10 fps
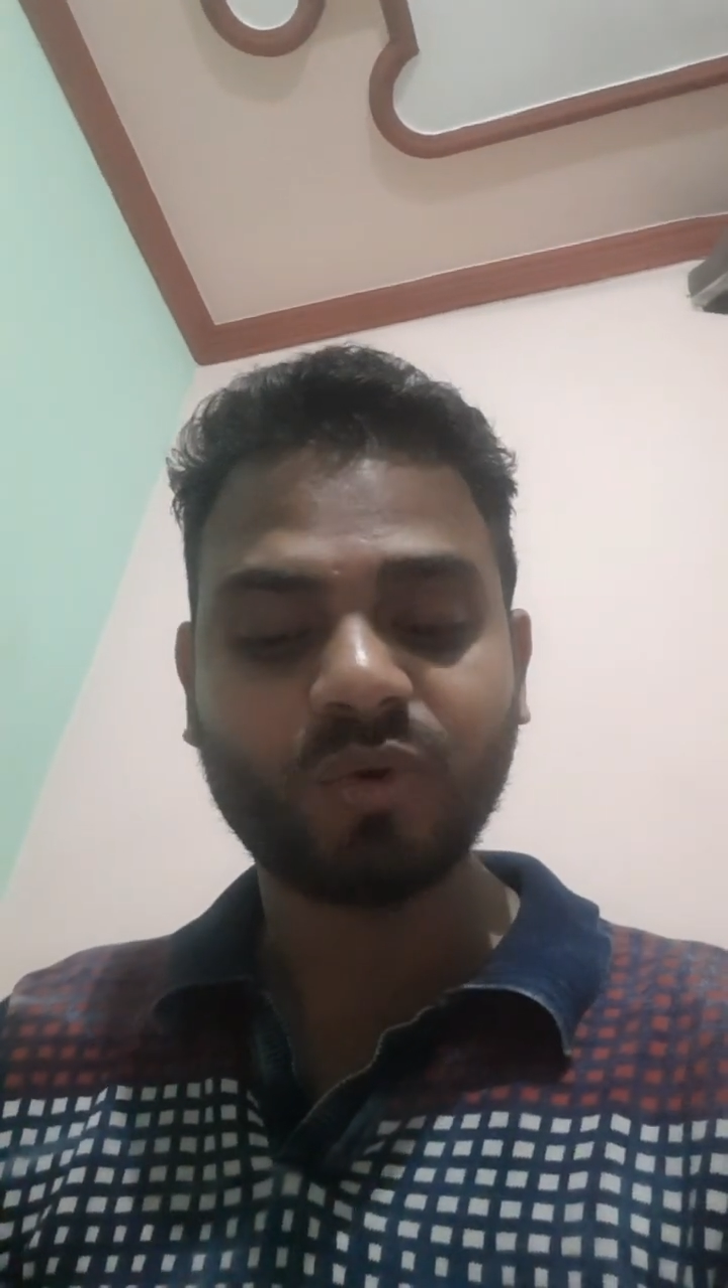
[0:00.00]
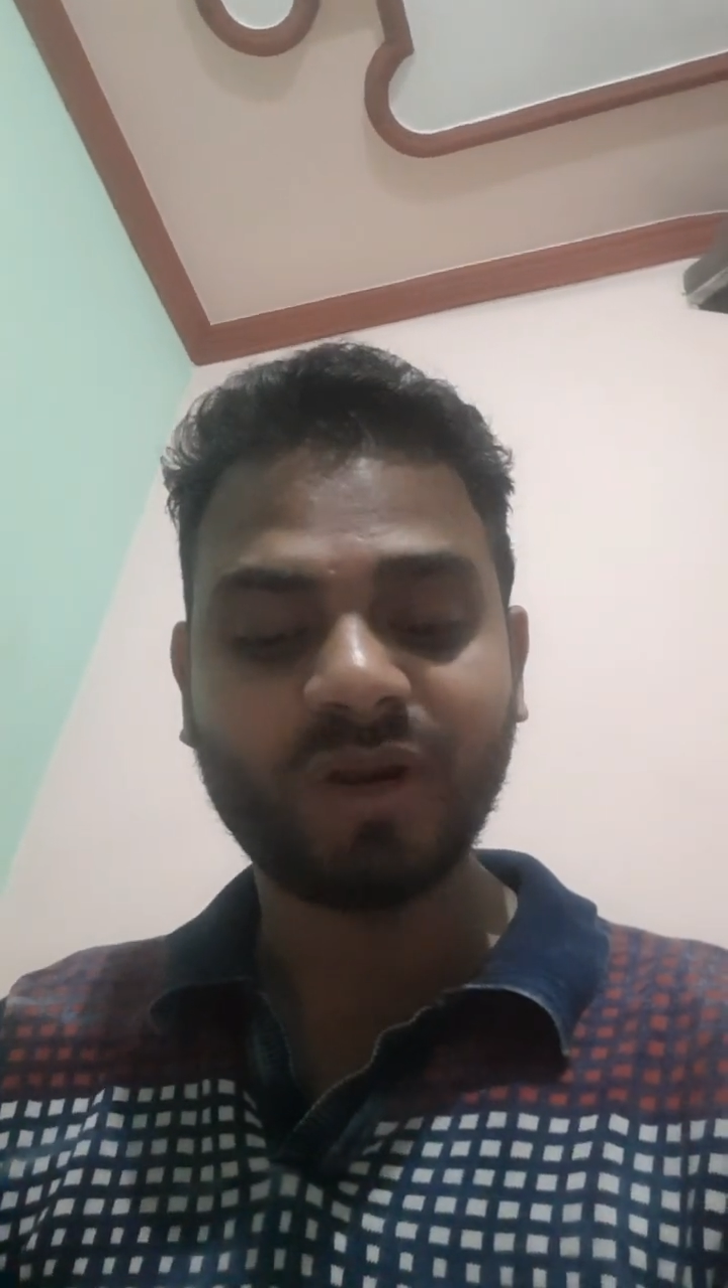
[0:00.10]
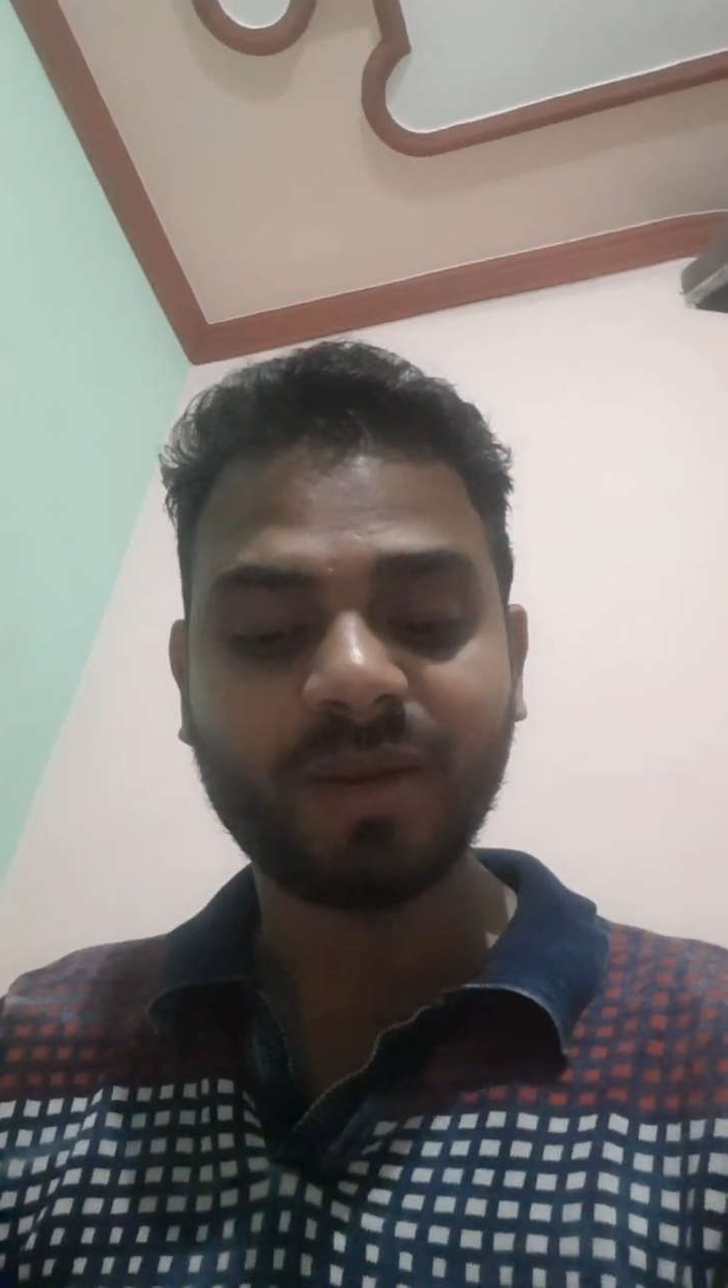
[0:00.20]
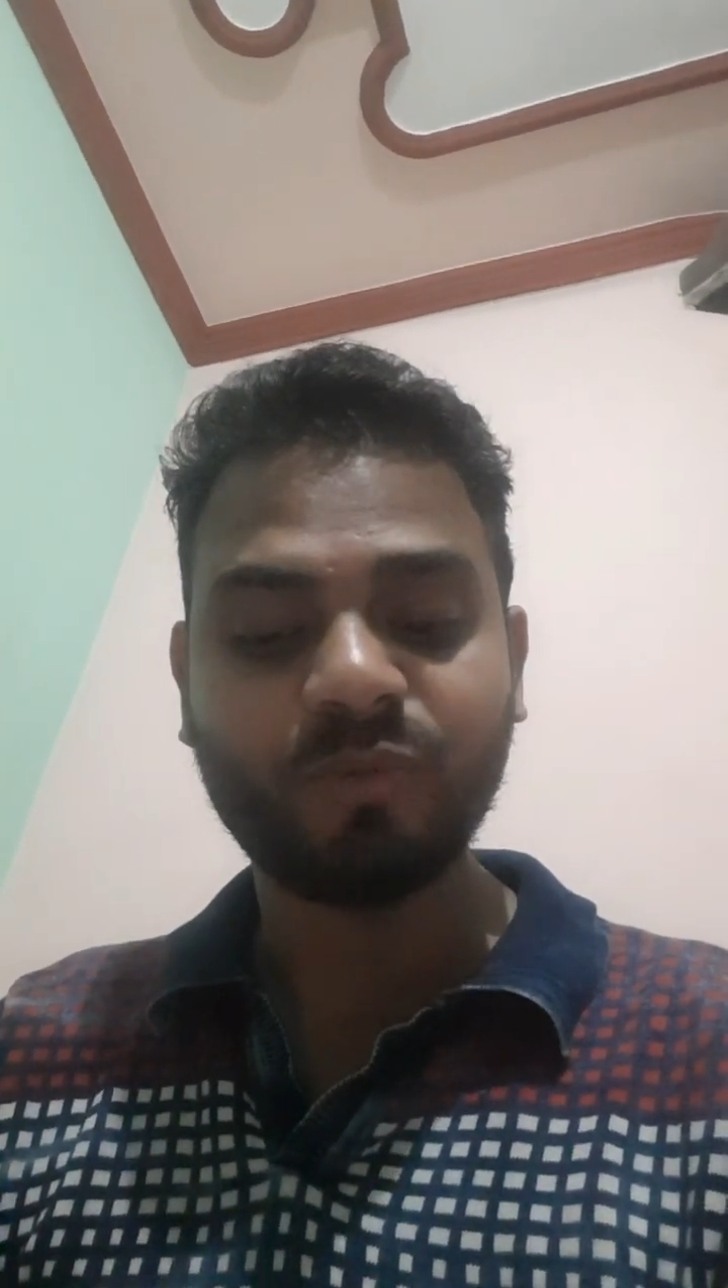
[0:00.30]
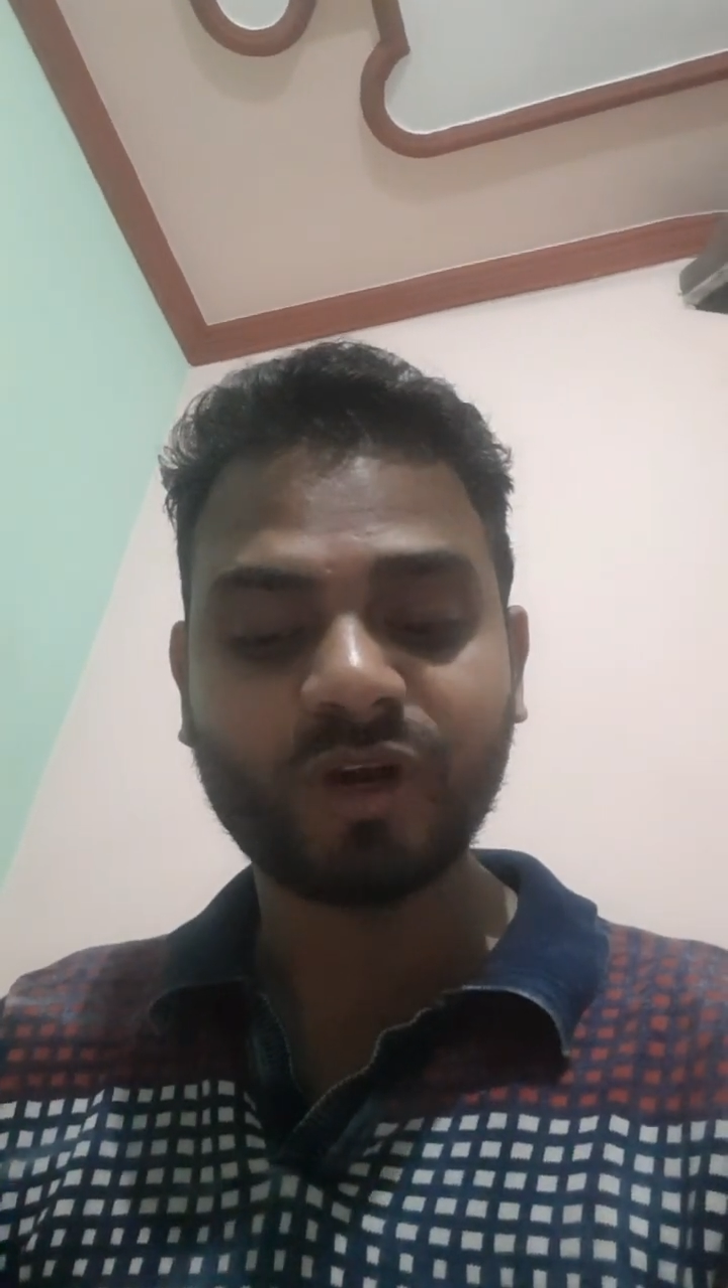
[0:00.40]

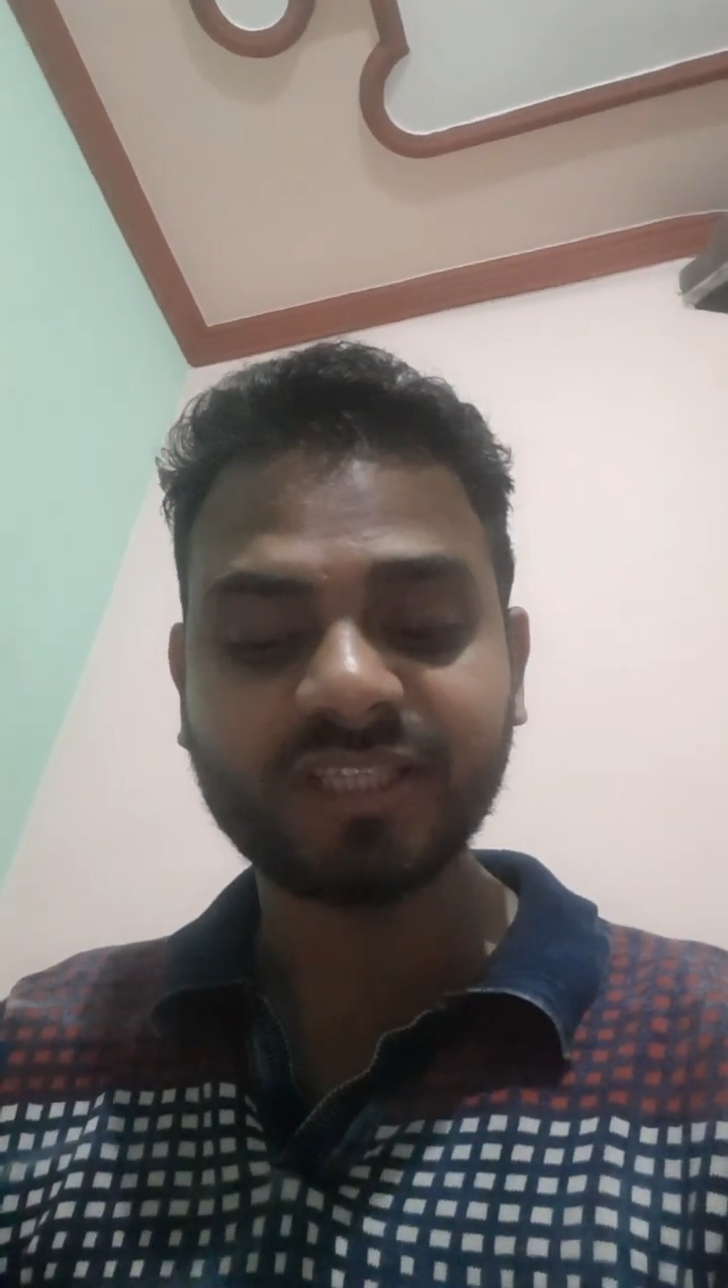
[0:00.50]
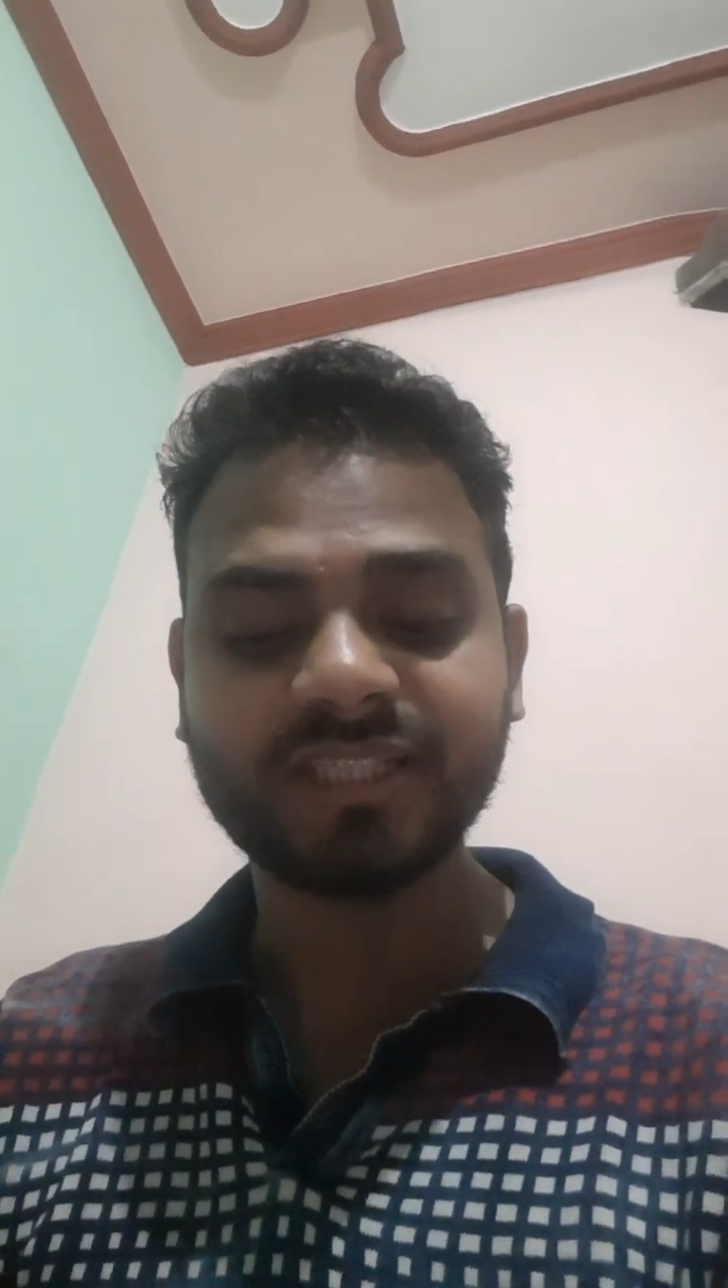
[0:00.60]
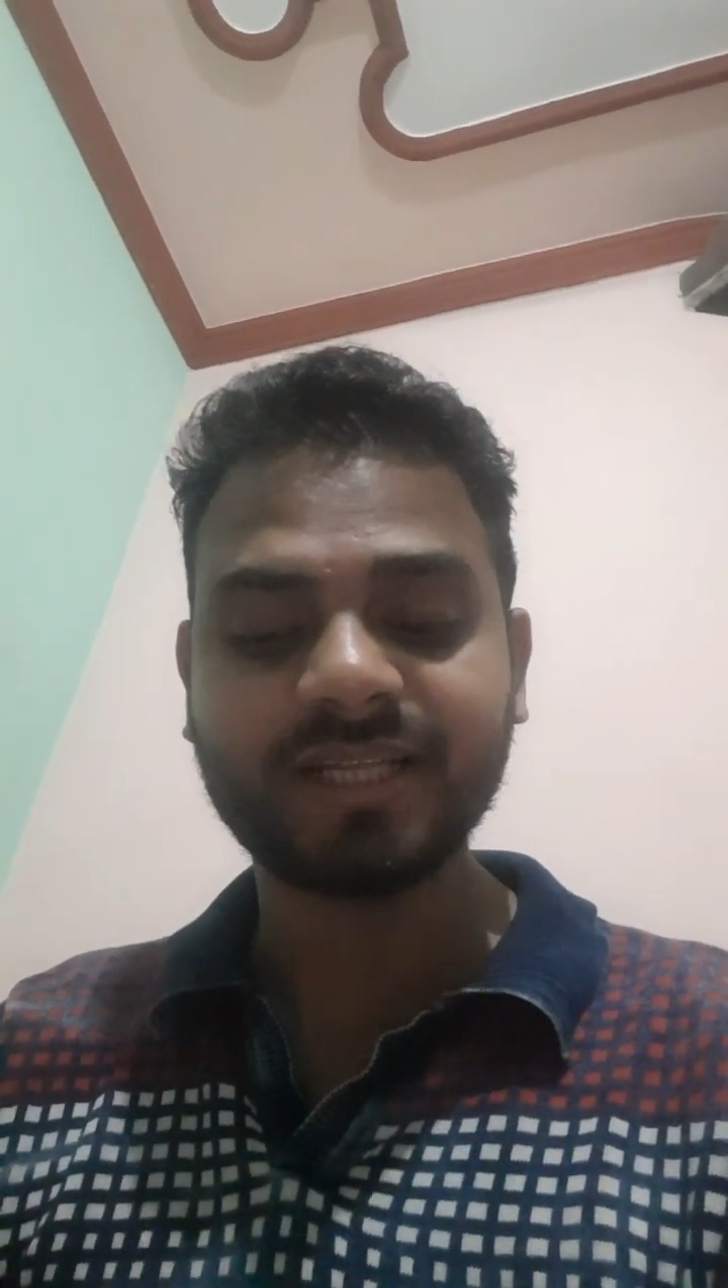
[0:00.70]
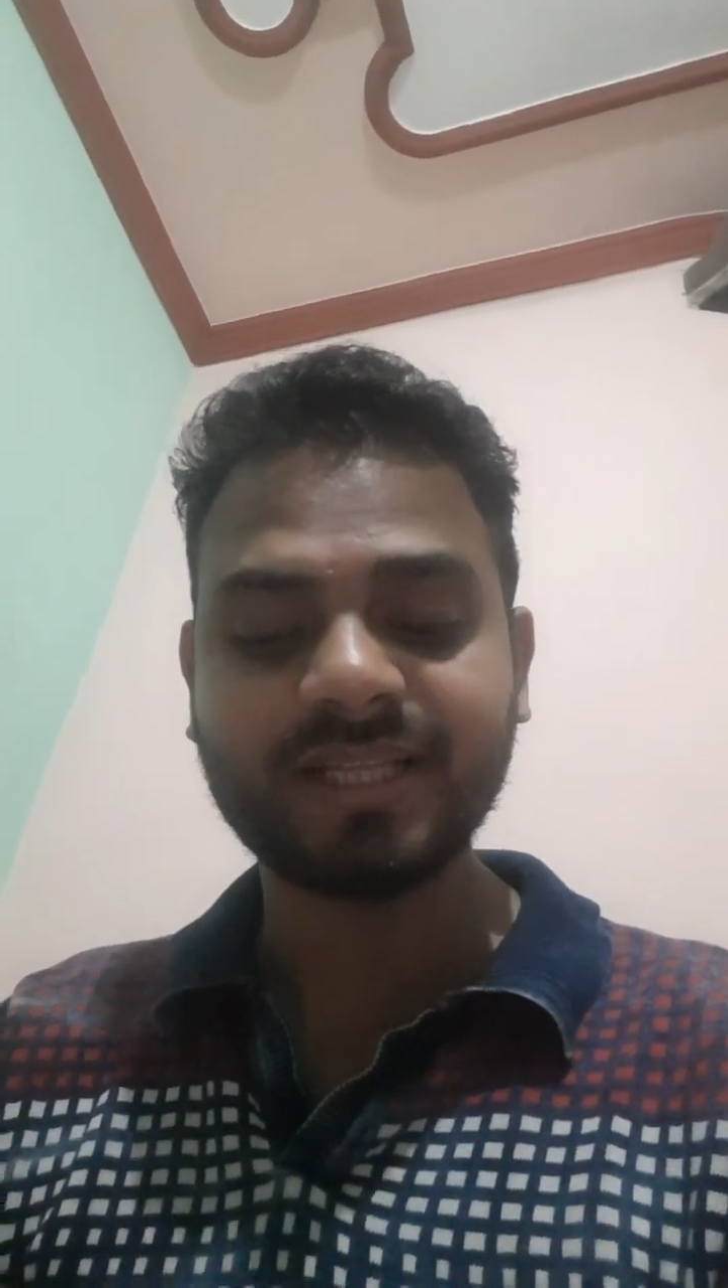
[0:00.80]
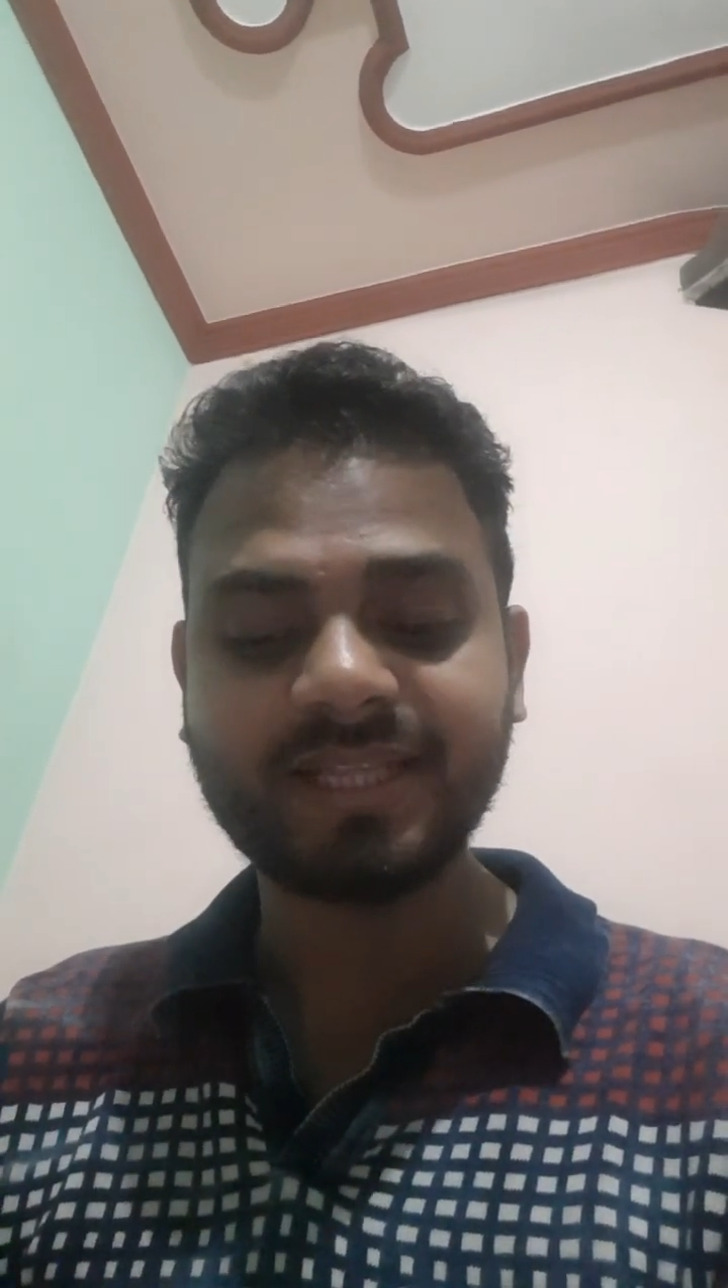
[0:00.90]

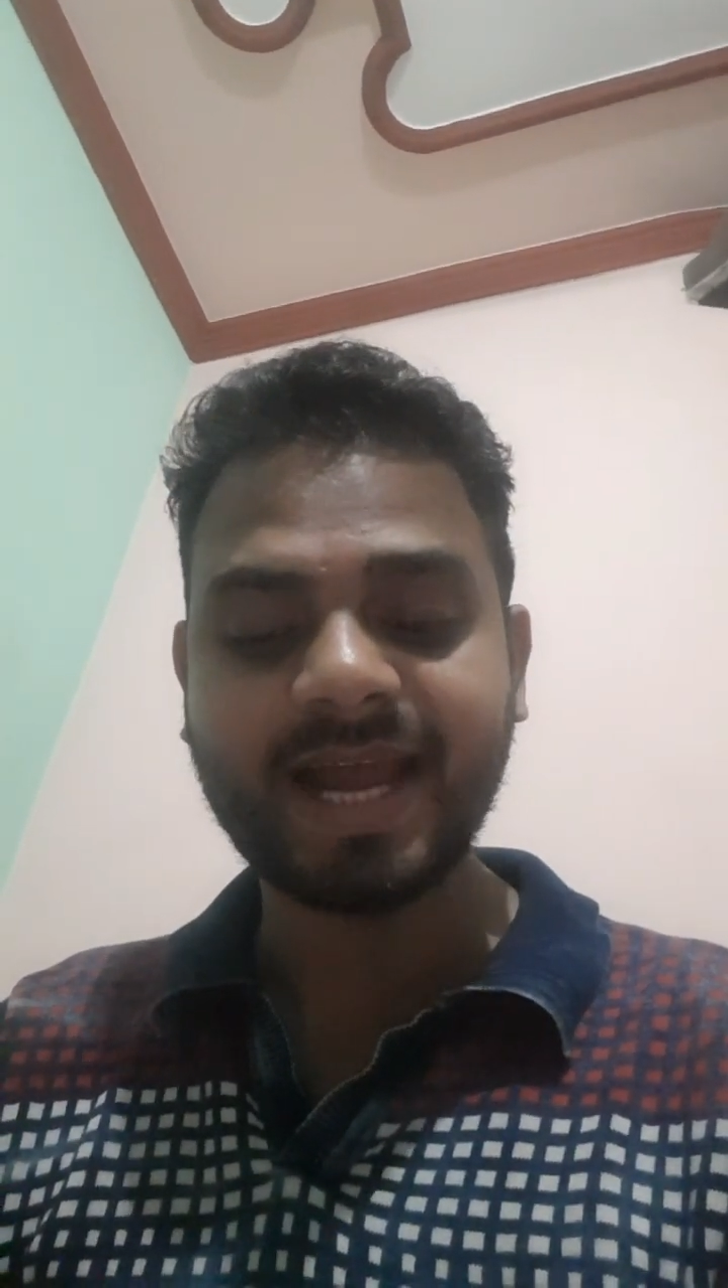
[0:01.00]
collaboration